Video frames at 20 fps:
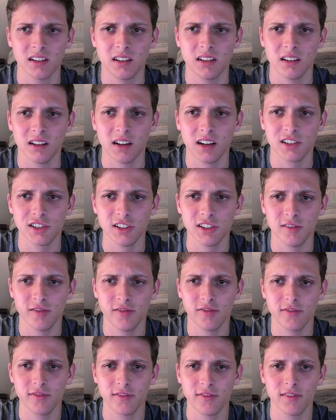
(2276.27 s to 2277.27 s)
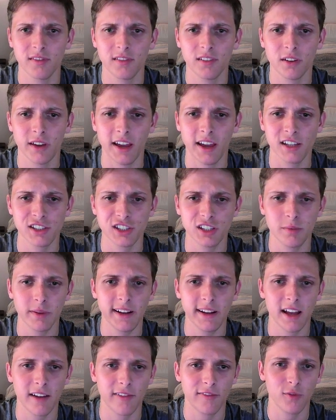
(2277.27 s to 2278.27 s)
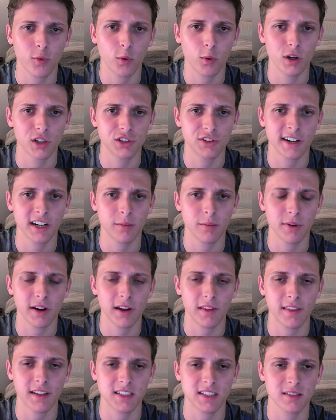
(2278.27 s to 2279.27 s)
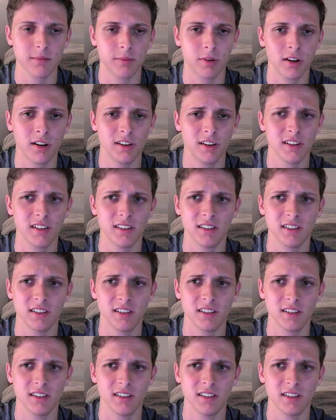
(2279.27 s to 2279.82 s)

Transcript: I should have played f4, trying to break this apart,